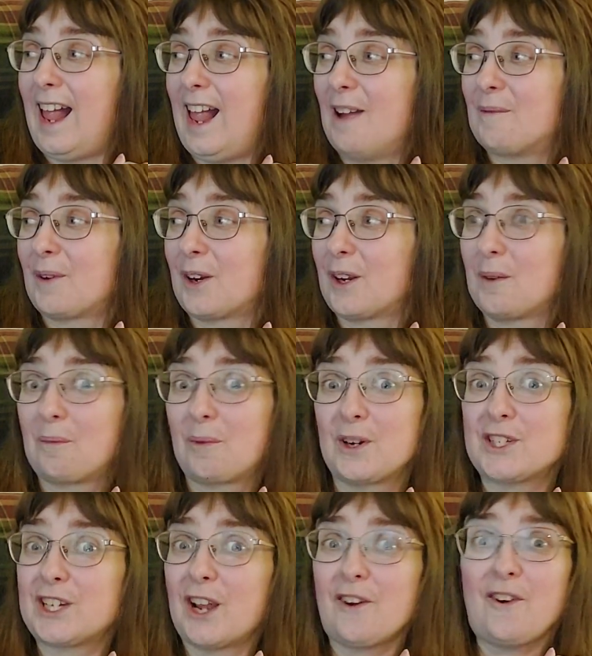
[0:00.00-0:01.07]
And we're going to
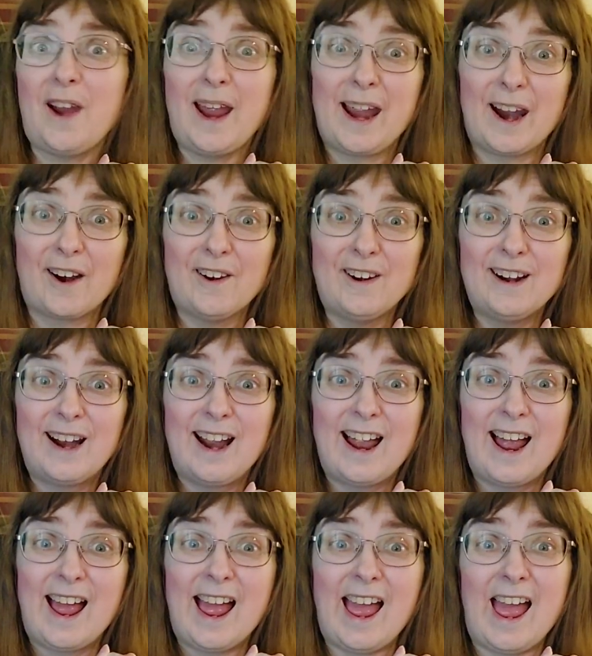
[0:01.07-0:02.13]
brush out her hair.
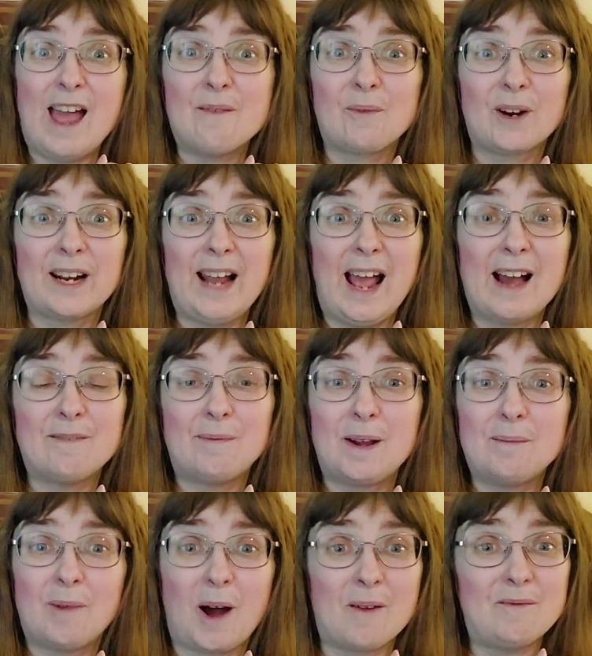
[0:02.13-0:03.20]
And we're going to have my
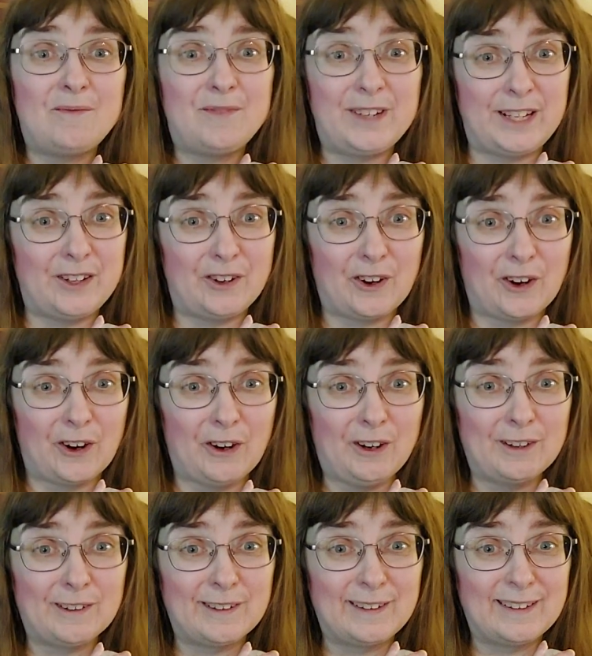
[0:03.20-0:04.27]
mom feed her